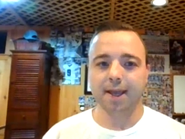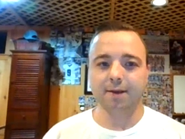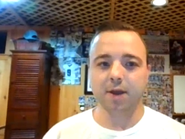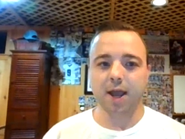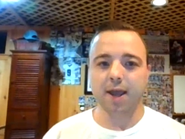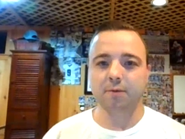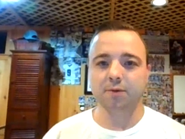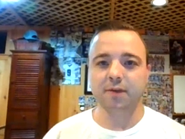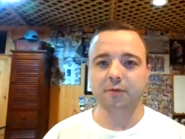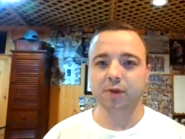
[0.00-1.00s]
it, it
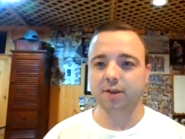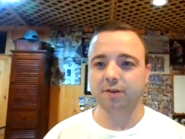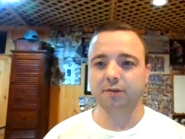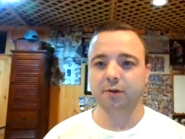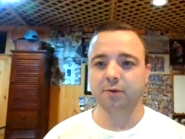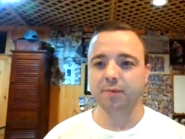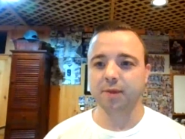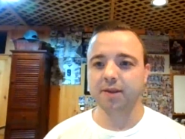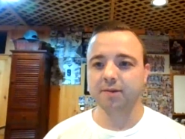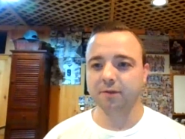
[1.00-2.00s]
was never really a concern with
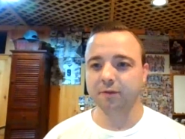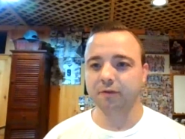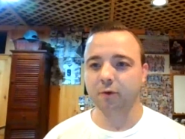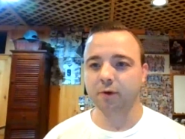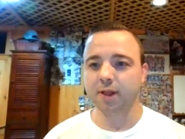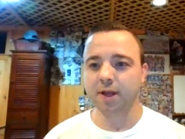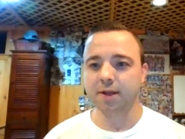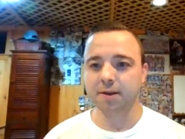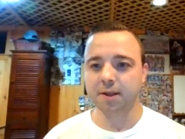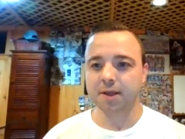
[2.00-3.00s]
me for the
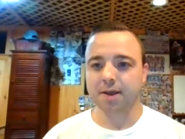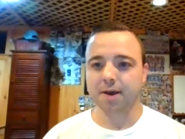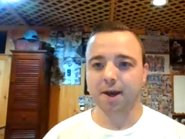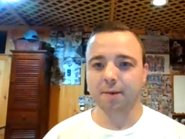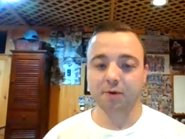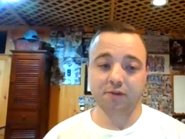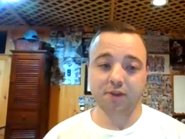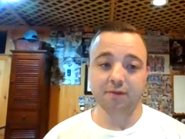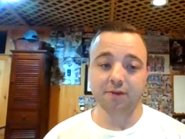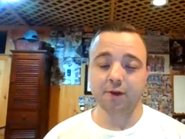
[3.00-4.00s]
storyline, uh, but it was
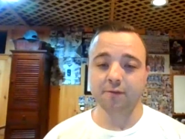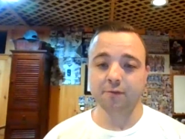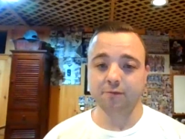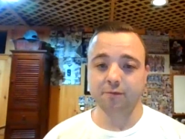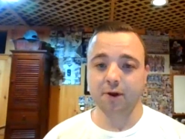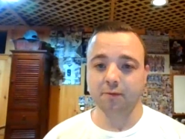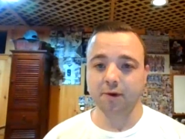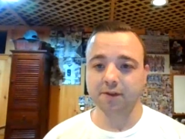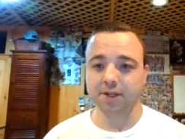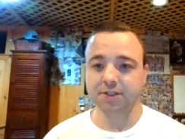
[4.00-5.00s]
definitely re- you know a
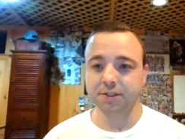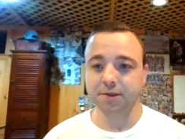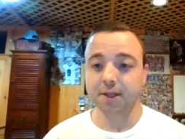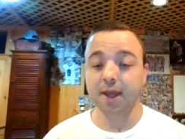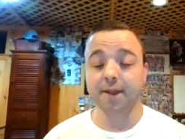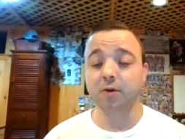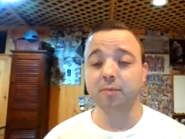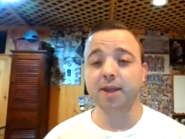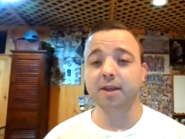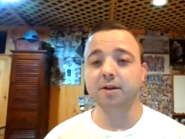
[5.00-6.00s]
revelation. And they
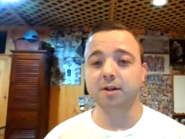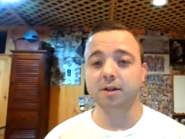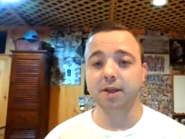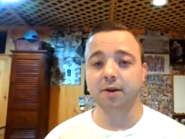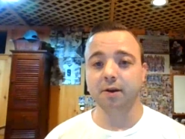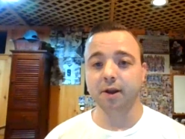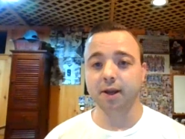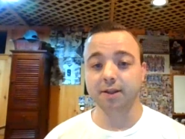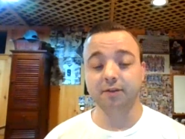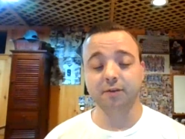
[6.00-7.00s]
don't make it clear,
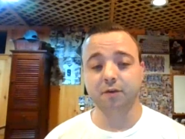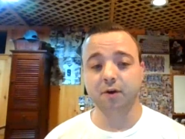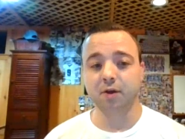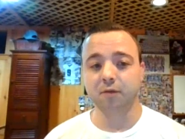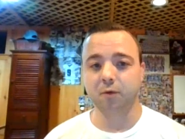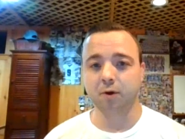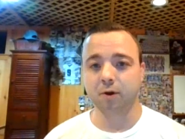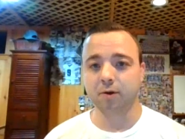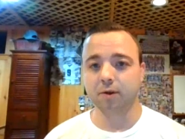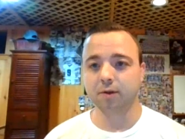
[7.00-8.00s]
at least in Fallout
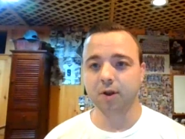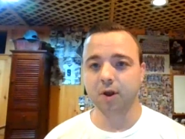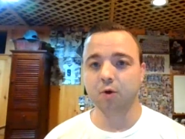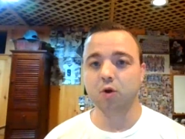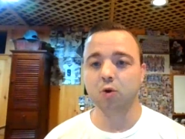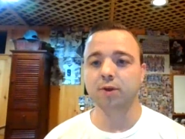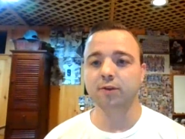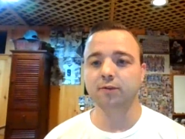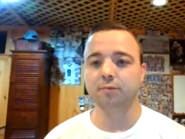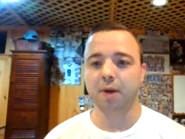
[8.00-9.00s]
4, you know who
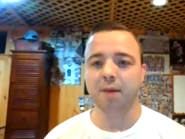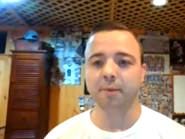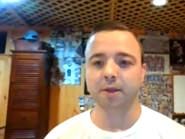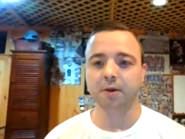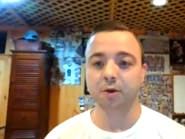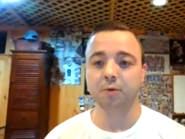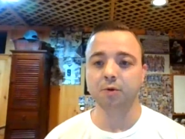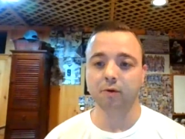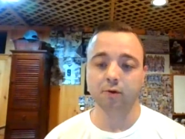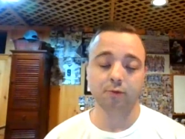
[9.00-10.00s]
is bombing
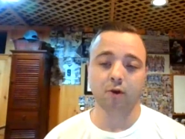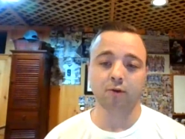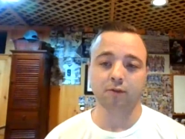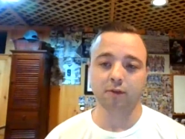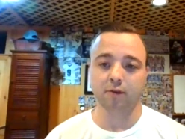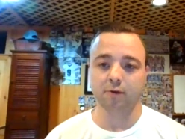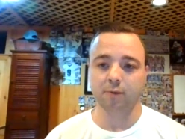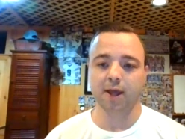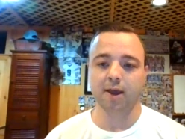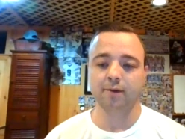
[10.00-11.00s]
who or who starts it or
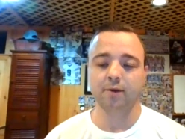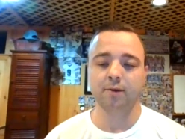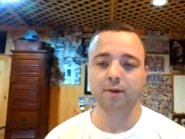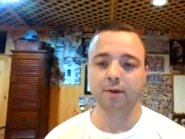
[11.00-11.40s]
what have you.